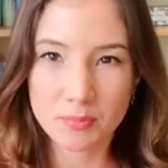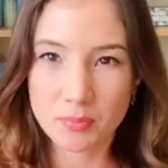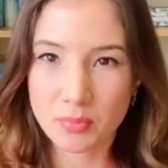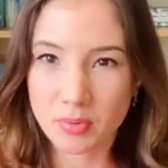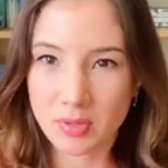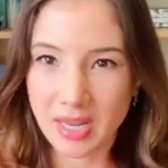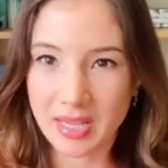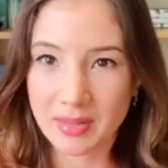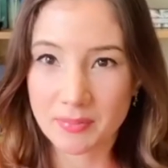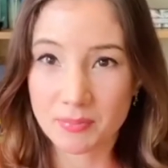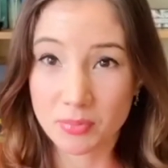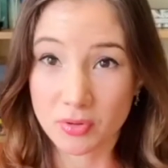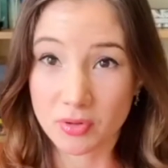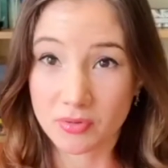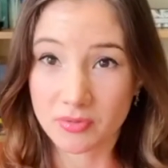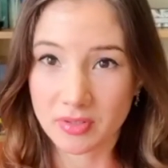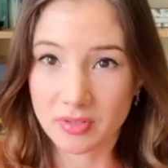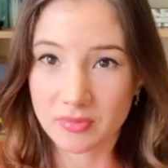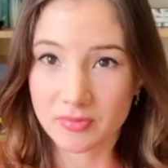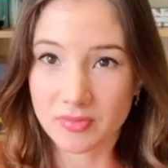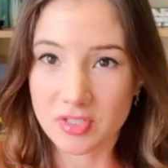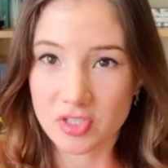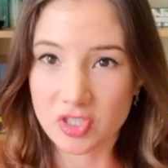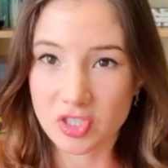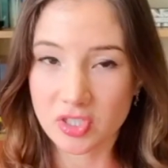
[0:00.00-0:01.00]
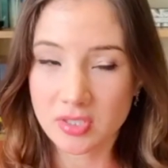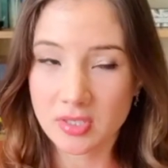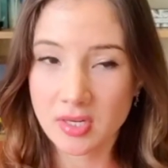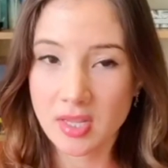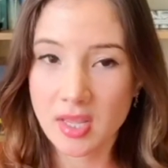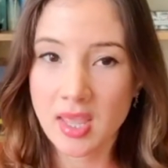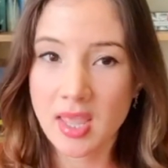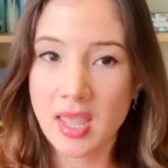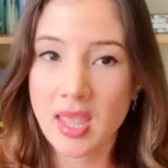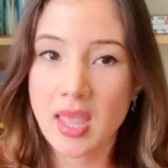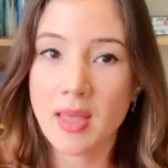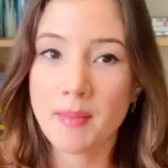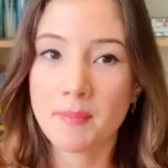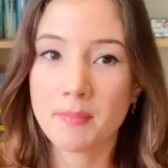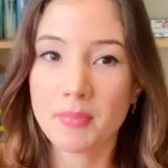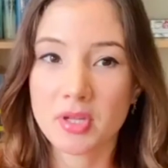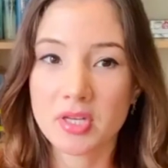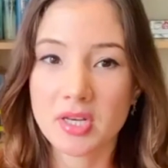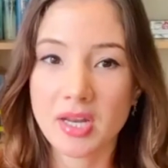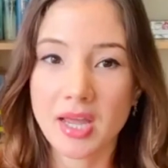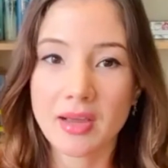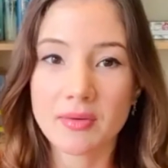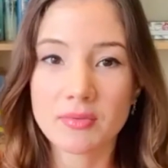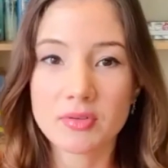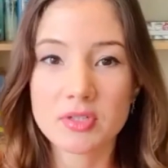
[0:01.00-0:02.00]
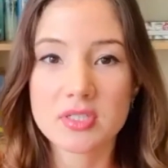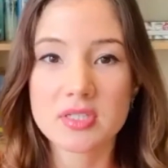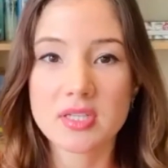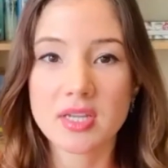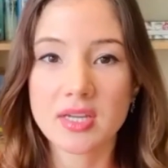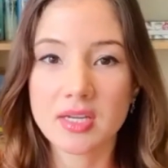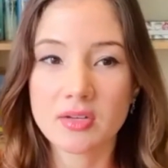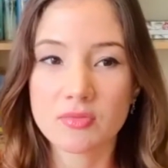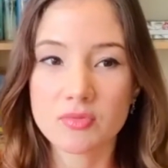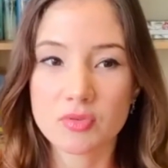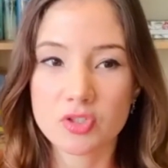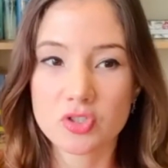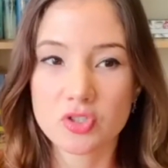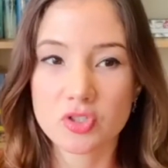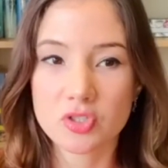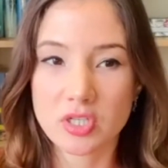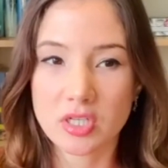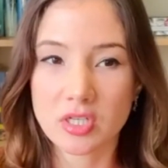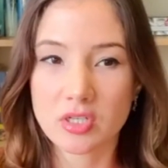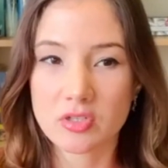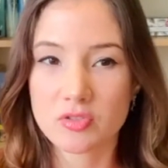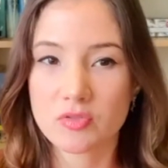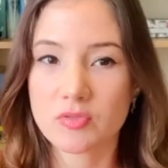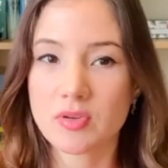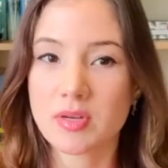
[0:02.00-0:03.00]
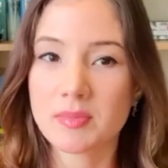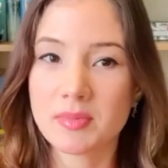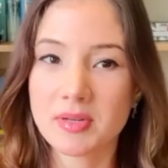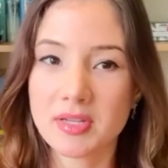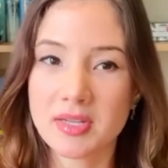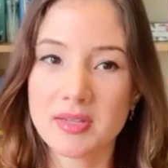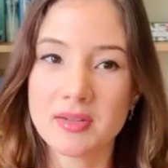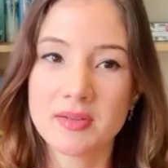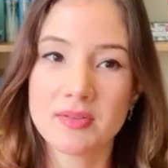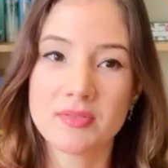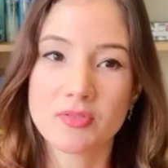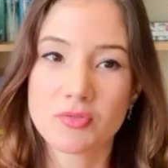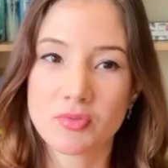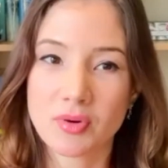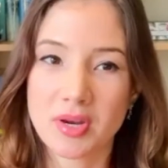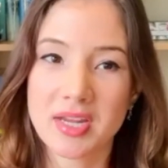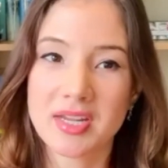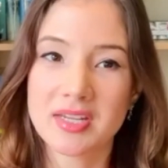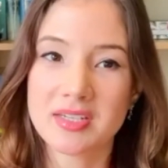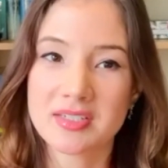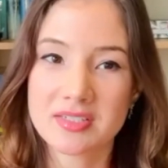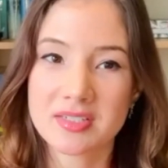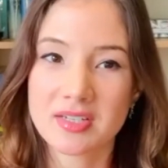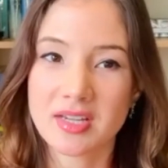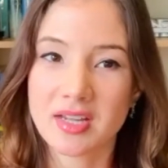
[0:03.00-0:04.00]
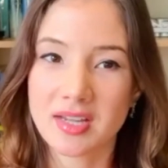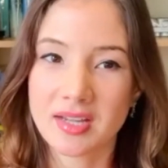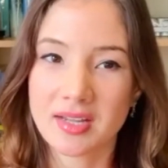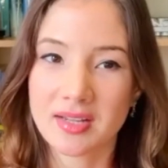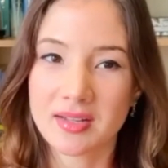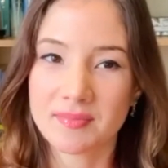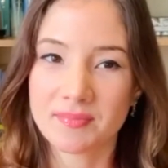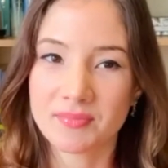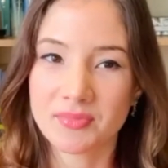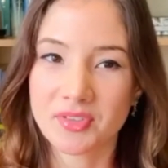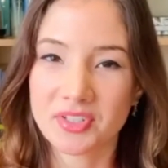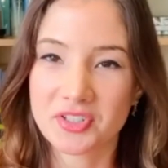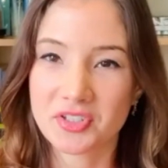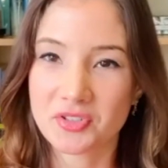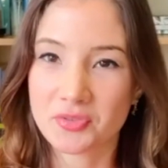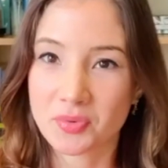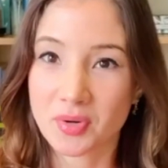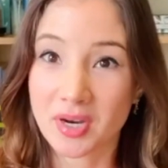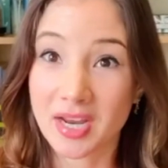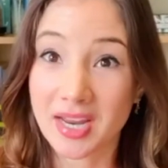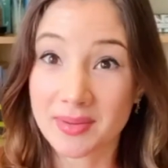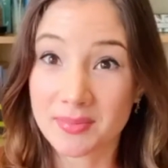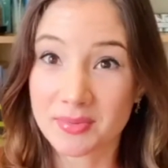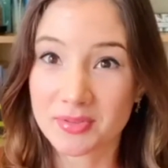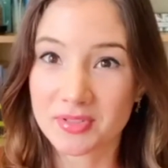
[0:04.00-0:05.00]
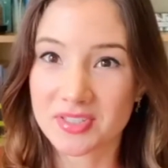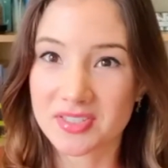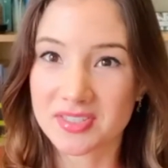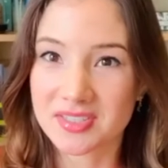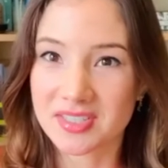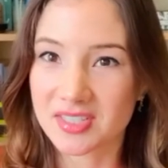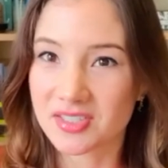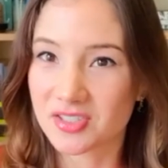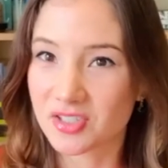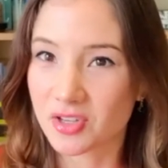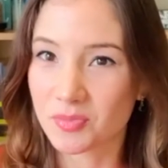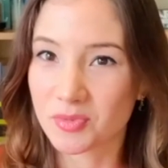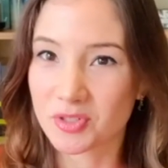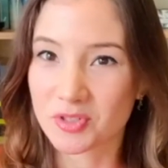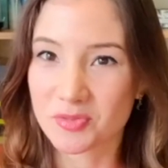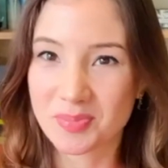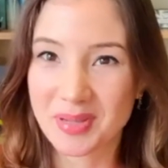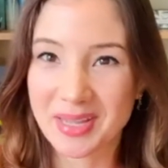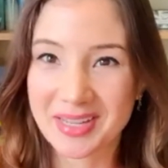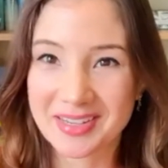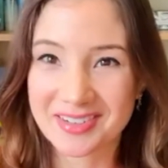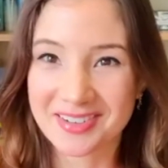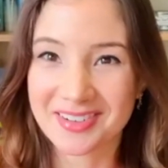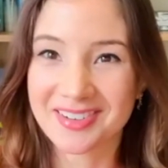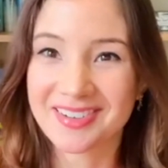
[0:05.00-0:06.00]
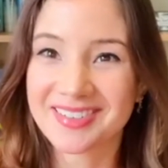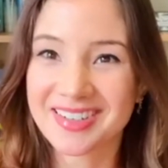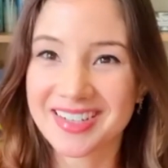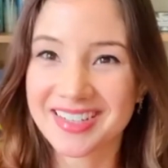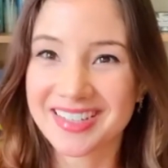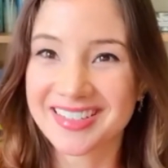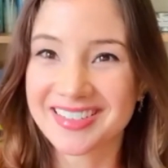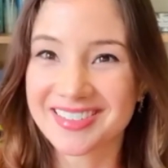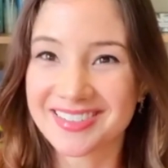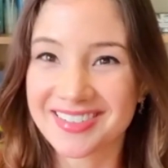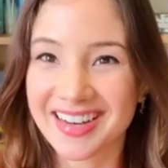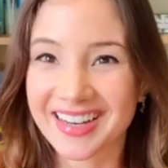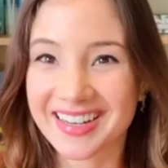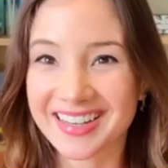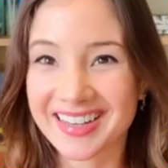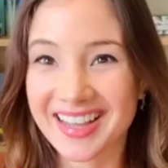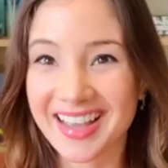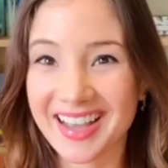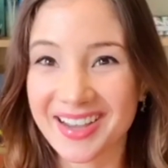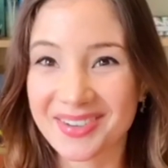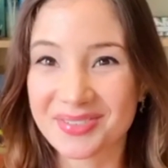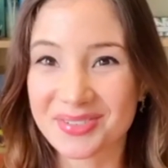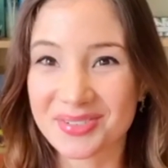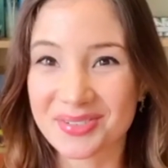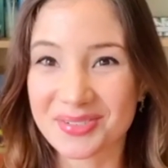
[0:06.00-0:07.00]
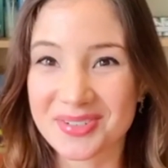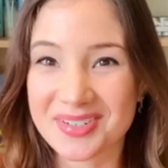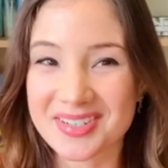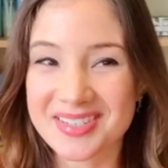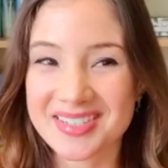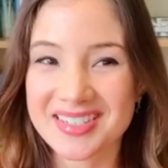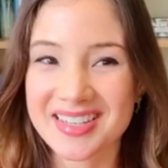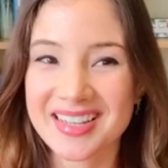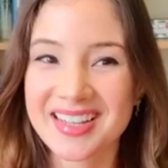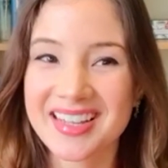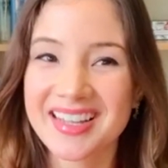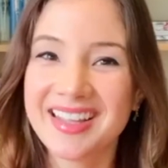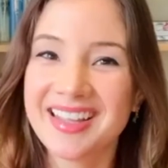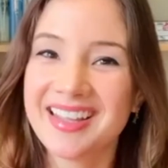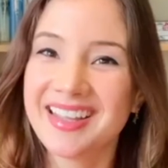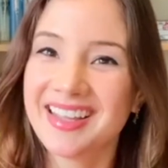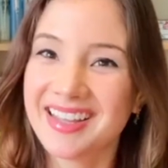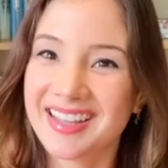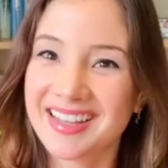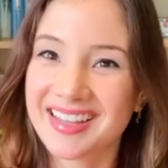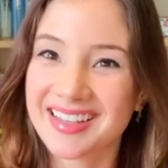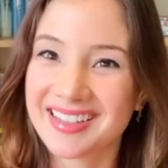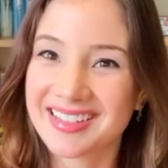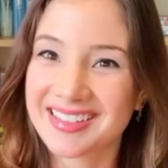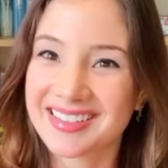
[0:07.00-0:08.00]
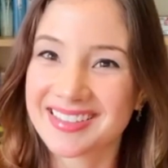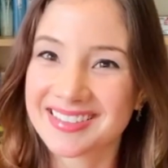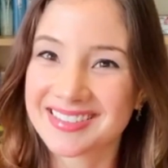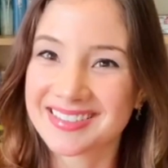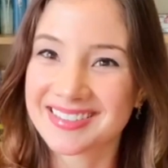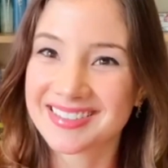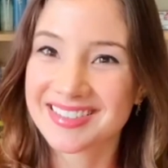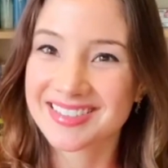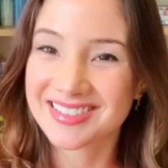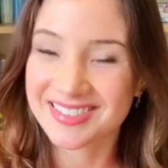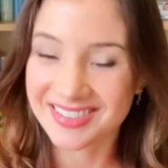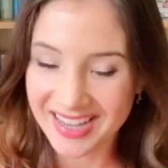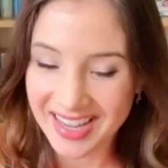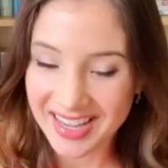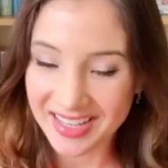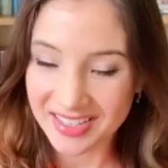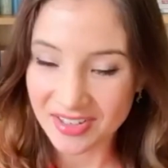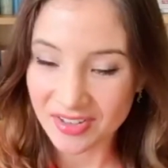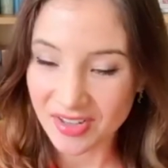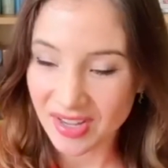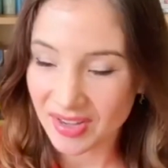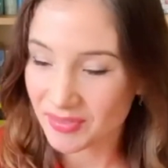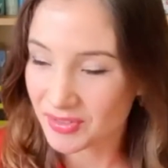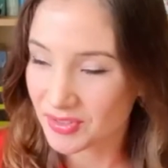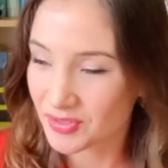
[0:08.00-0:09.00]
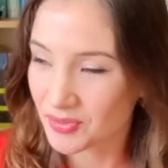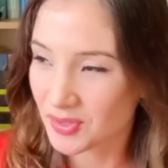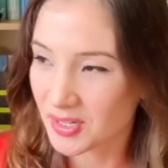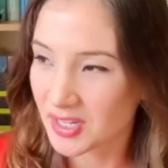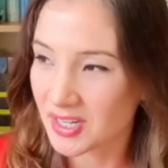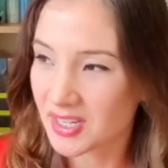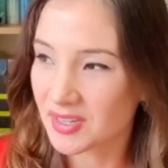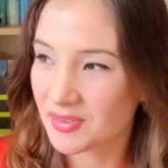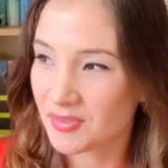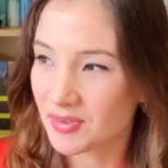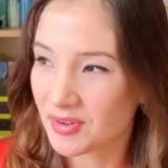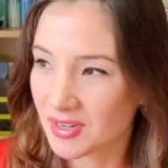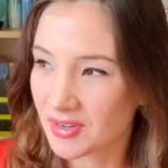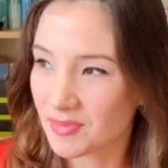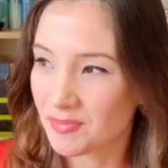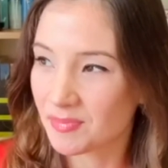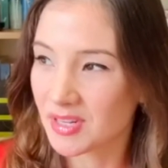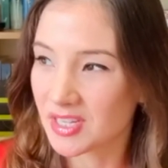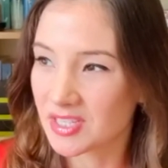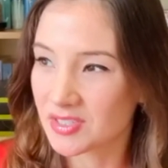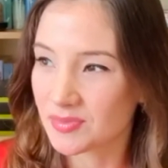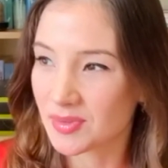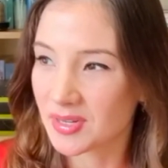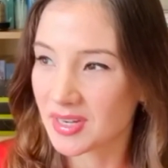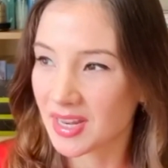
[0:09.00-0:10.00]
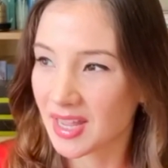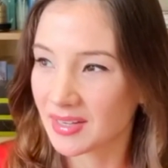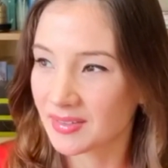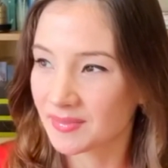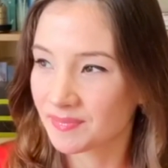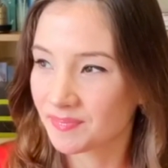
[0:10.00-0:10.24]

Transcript: like perfect vision. But I would say it was just extremely great that you were able to see so much better already directly afterwards. I was really, really pleased with that.